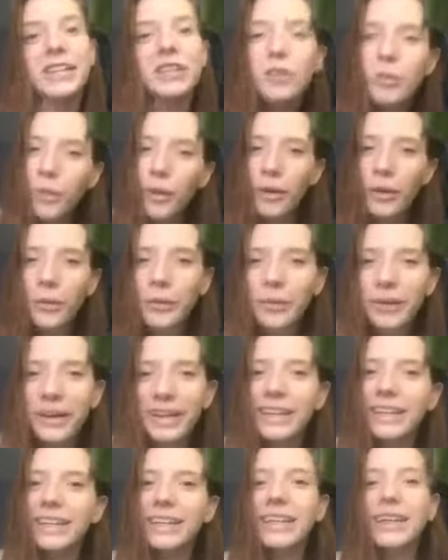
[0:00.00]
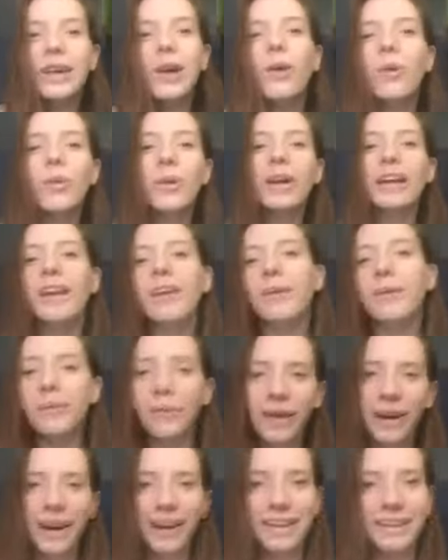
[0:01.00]
So what are we? We are
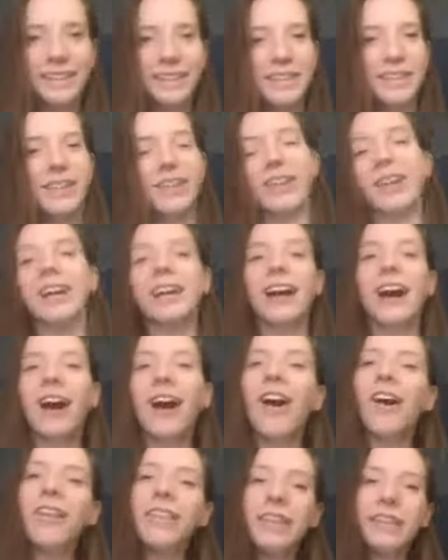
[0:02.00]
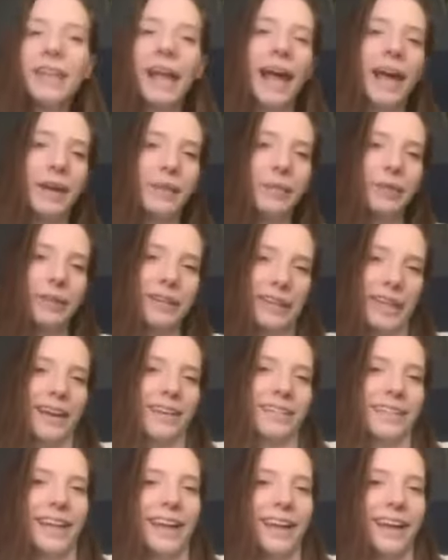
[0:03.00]
what? There are all these animals
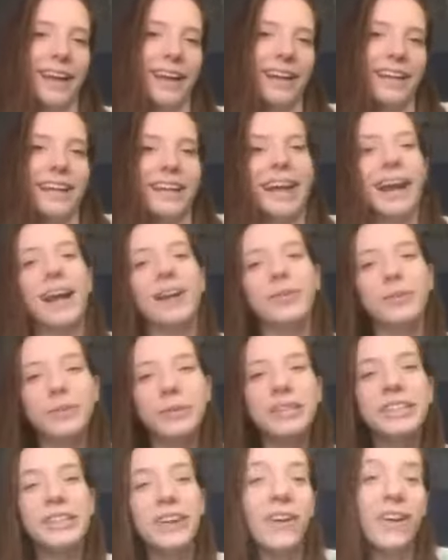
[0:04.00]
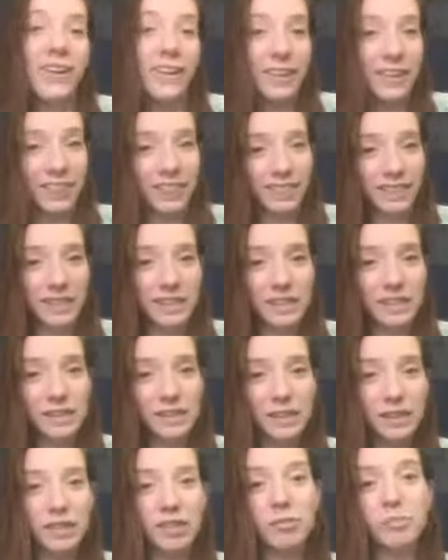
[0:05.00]
out there, and we are this
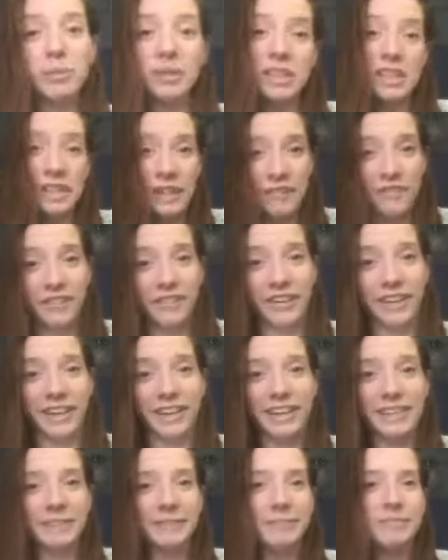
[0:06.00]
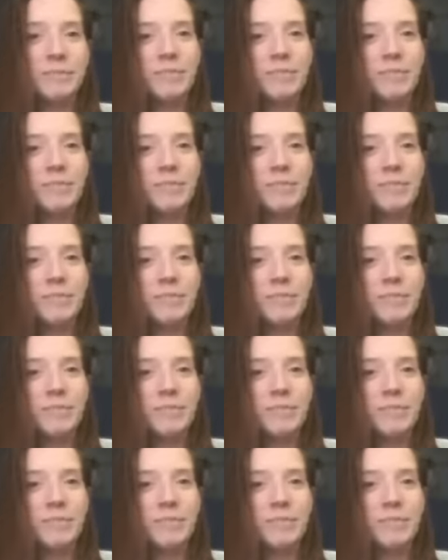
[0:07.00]
specific,